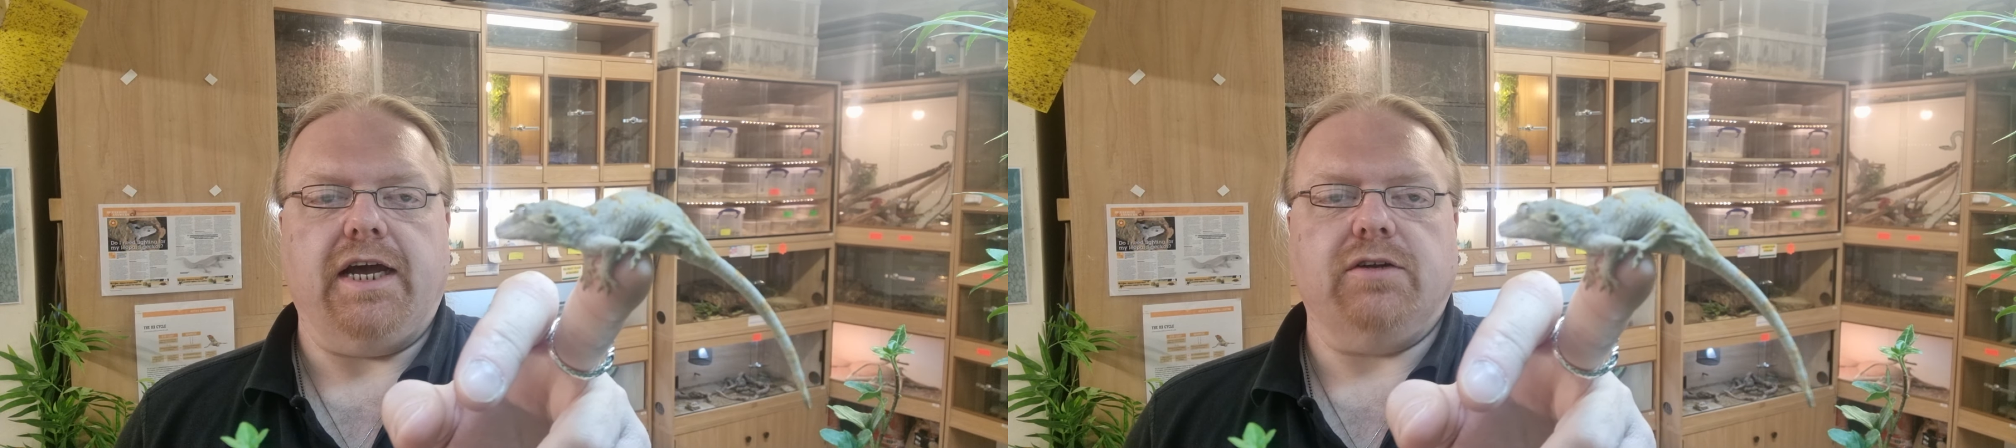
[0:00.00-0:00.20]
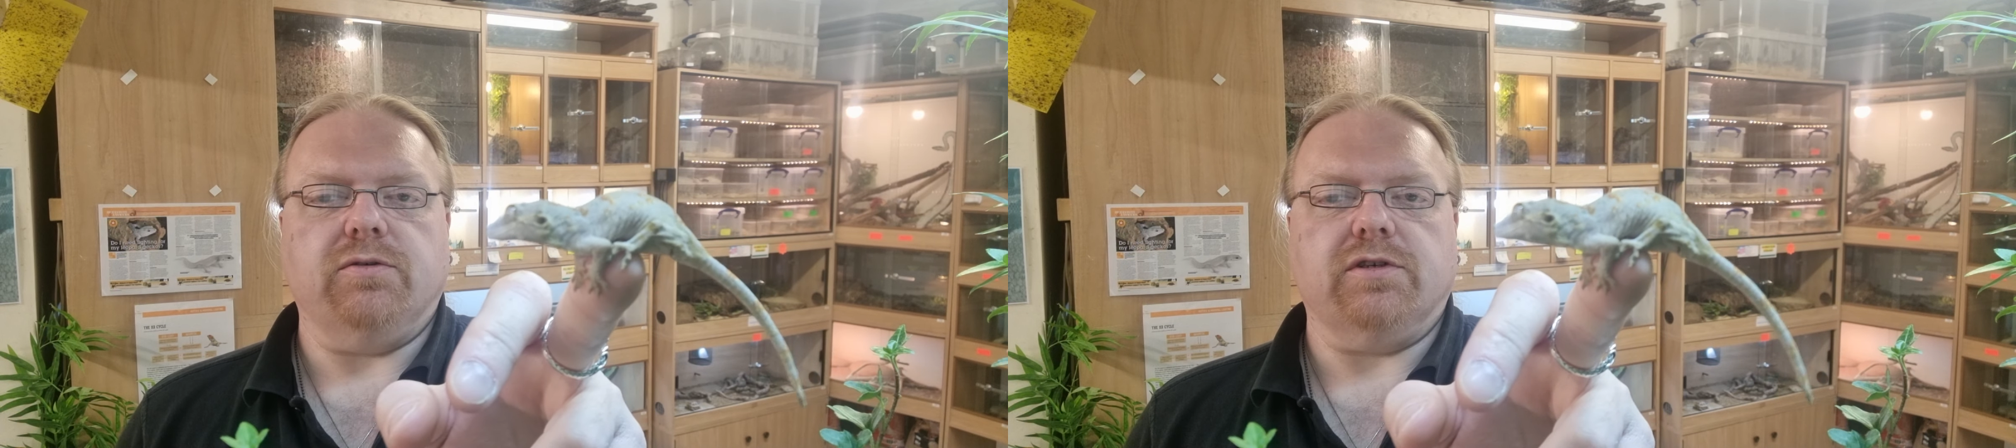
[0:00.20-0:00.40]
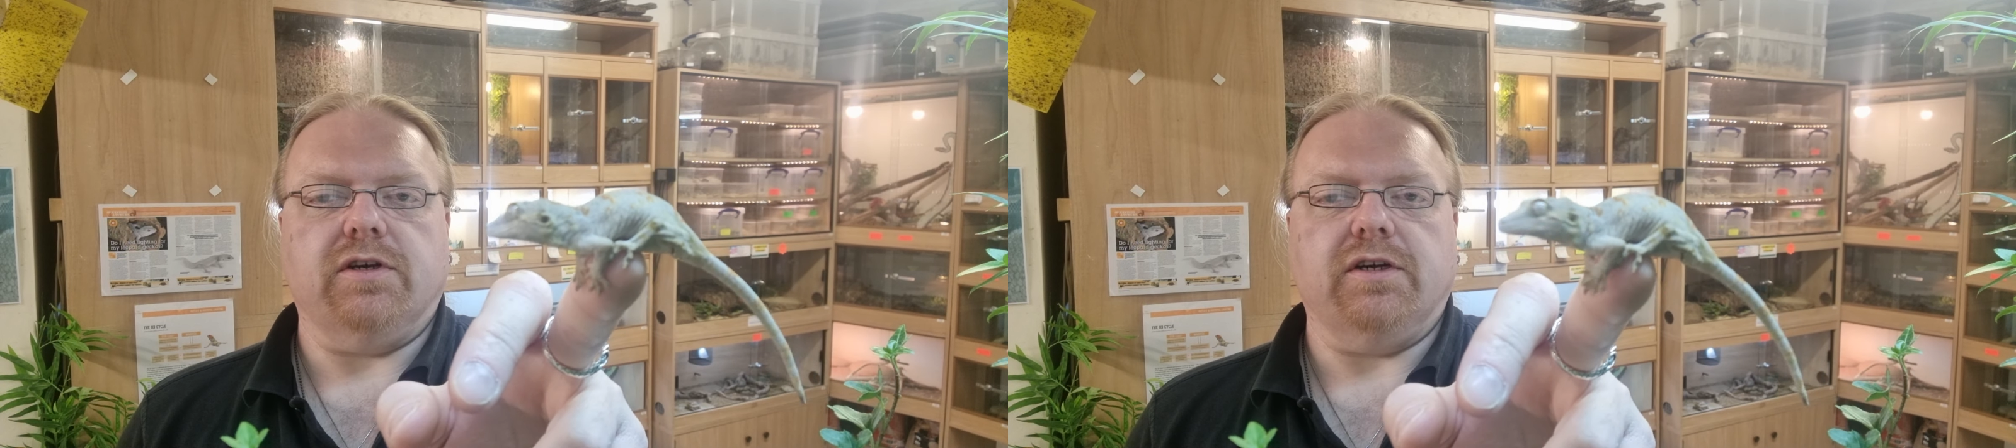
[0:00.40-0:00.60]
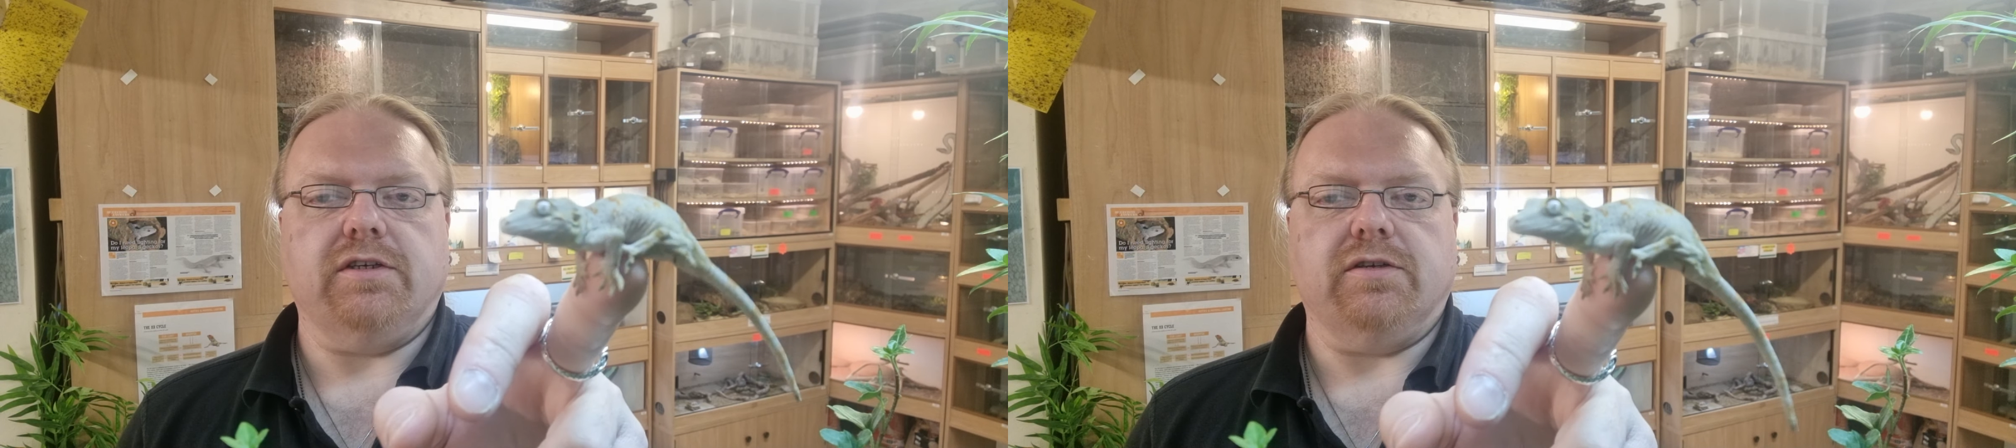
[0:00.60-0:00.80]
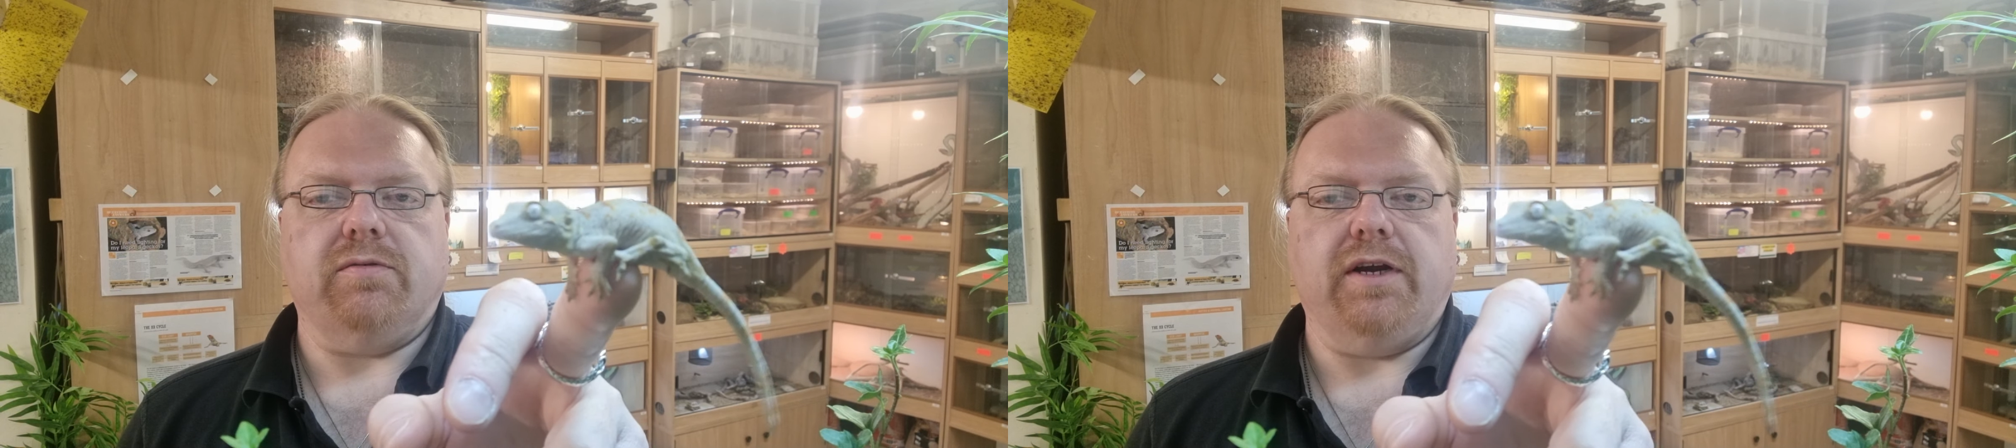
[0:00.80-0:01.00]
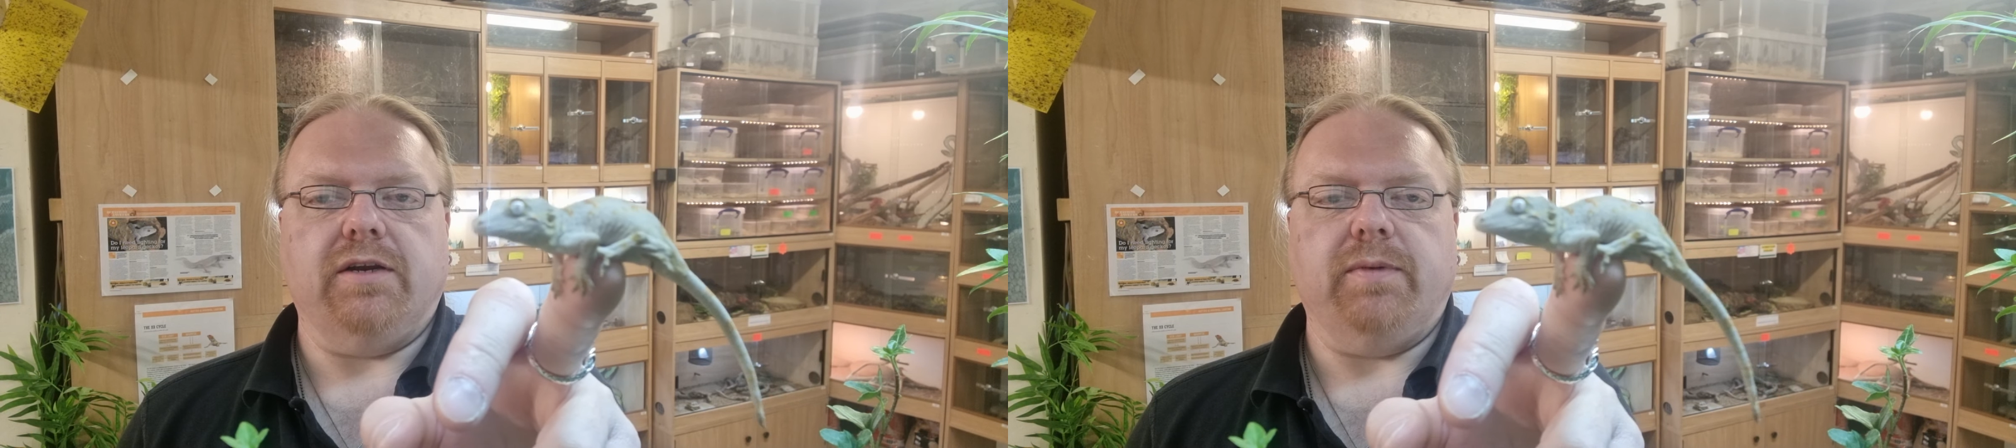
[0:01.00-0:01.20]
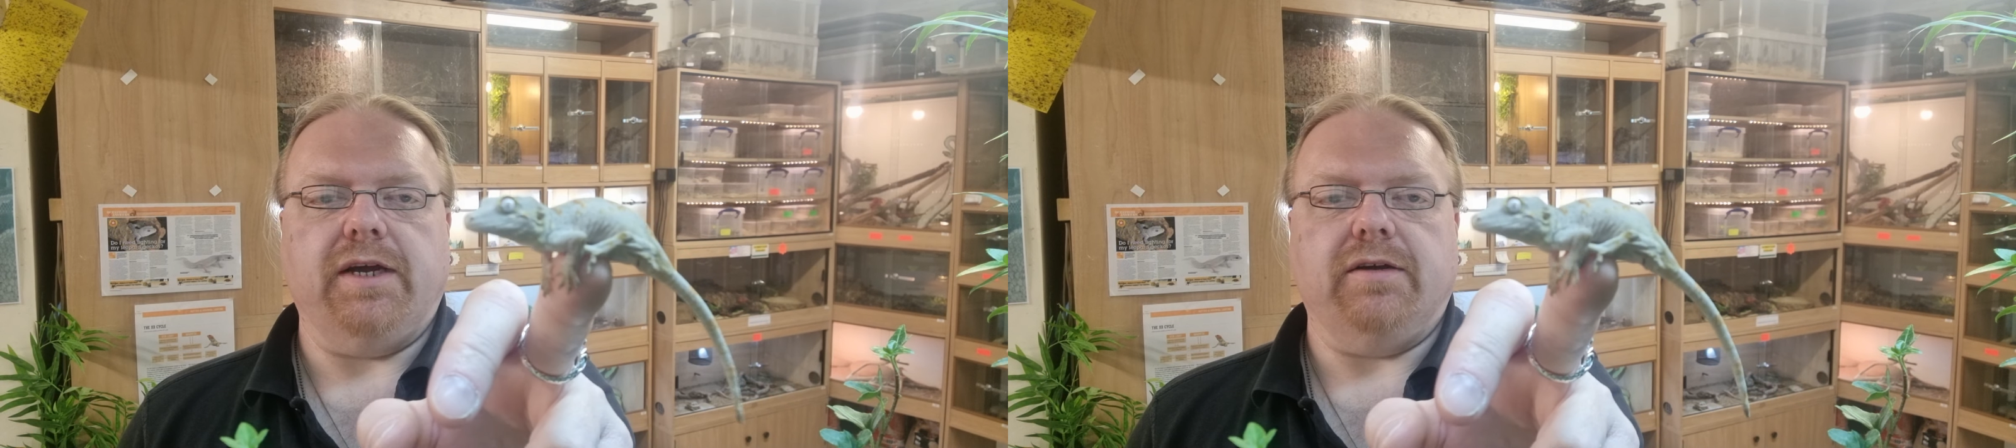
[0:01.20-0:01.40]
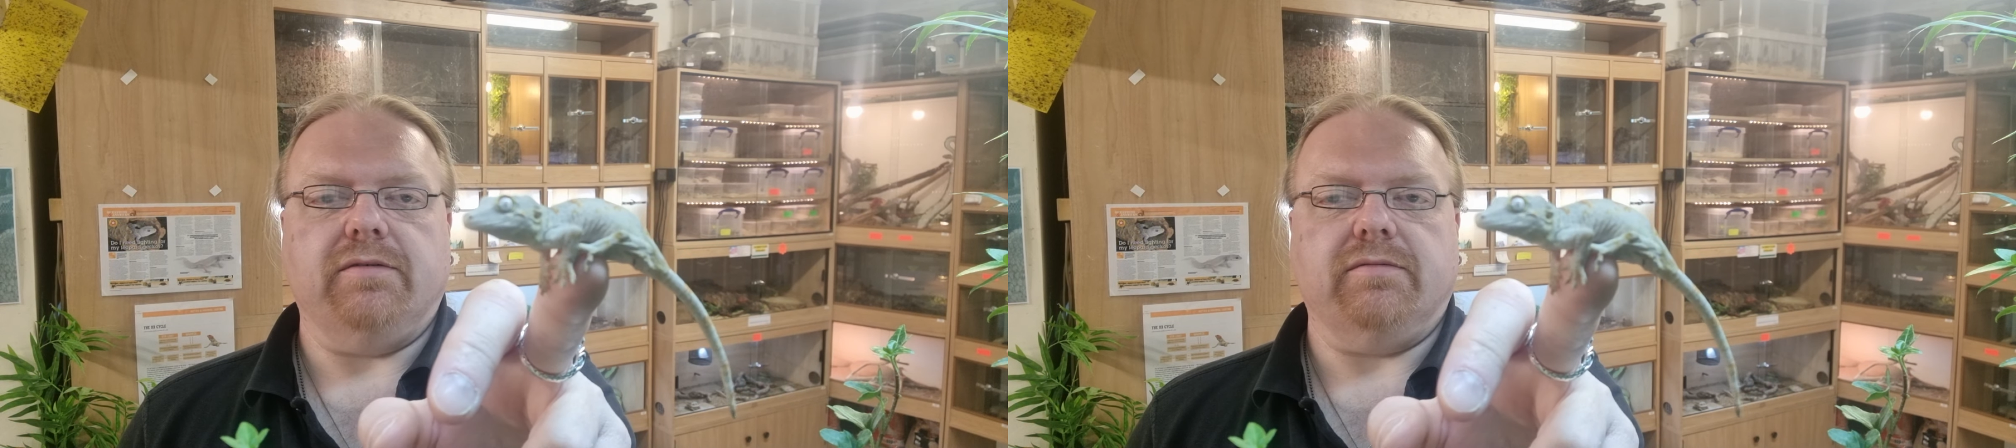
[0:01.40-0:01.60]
adult size is around about